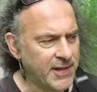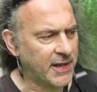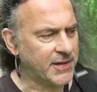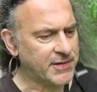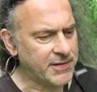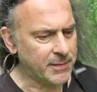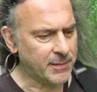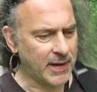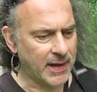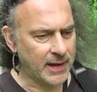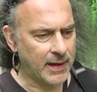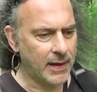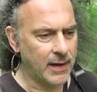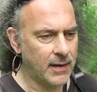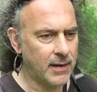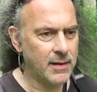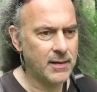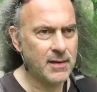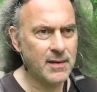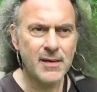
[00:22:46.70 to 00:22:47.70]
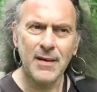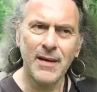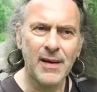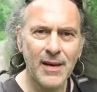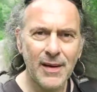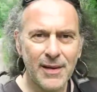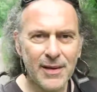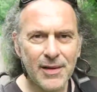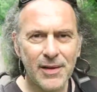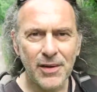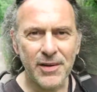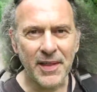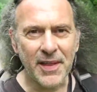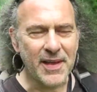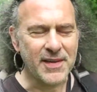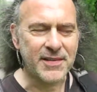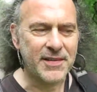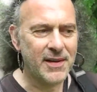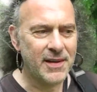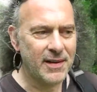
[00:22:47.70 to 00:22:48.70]
said to me, "Look at
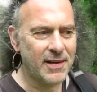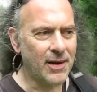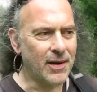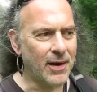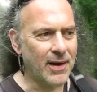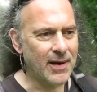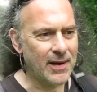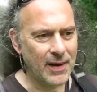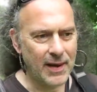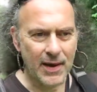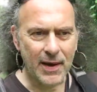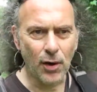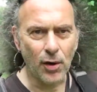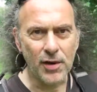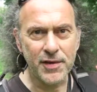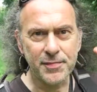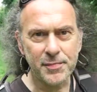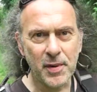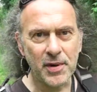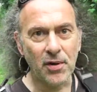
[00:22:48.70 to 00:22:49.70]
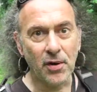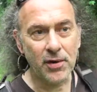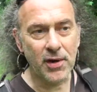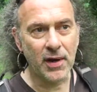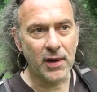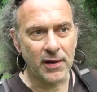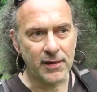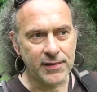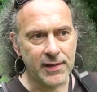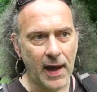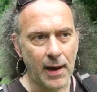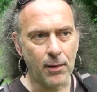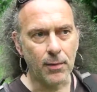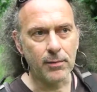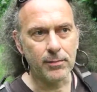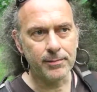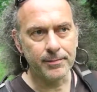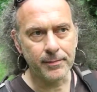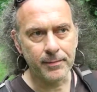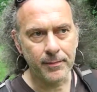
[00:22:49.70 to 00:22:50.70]
this, look," he got his binoculars
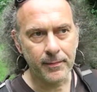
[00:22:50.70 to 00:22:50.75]
out